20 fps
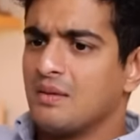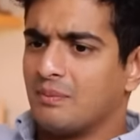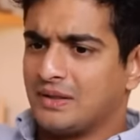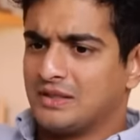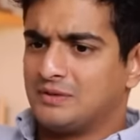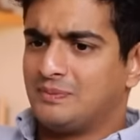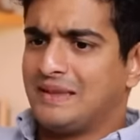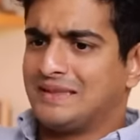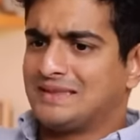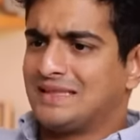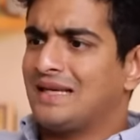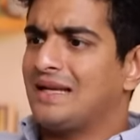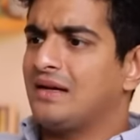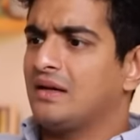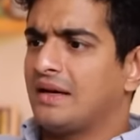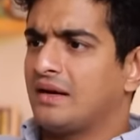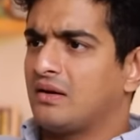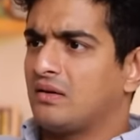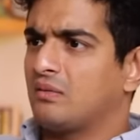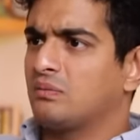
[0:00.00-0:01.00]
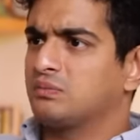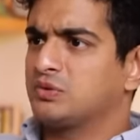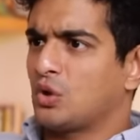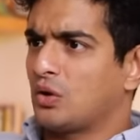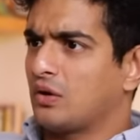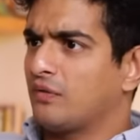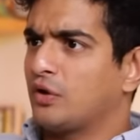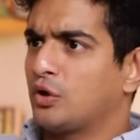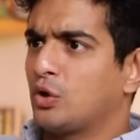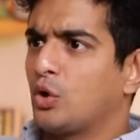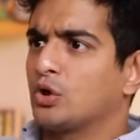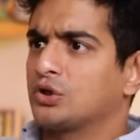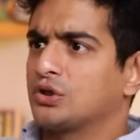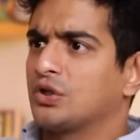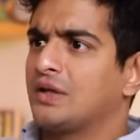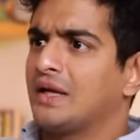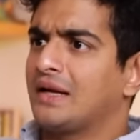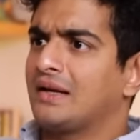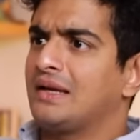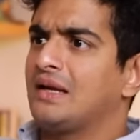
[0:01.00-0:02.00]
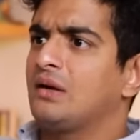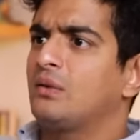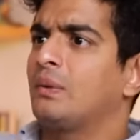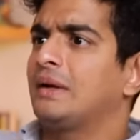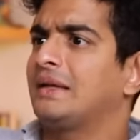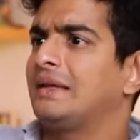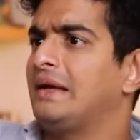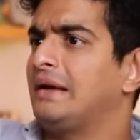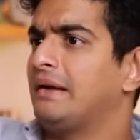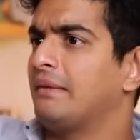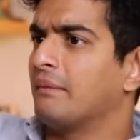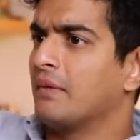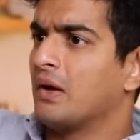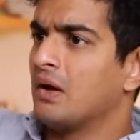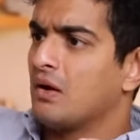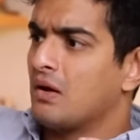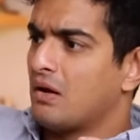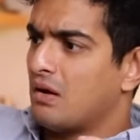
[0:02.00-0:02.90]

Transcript: But it's basically like a sort of a torture technique where they